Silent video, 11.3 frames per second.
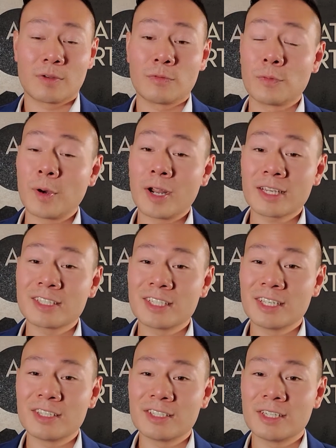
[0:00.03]
Robotic
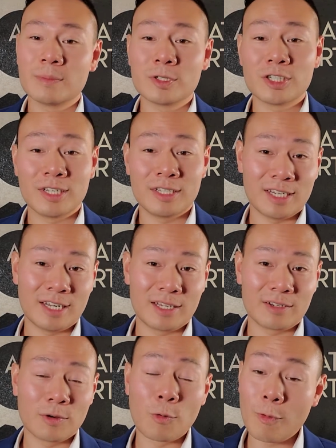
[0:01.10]
CNC machine tending.
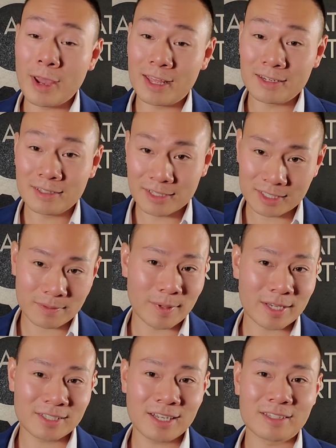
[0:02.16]
When does it
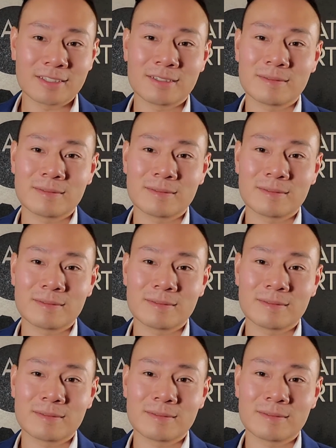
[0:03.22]
make sense?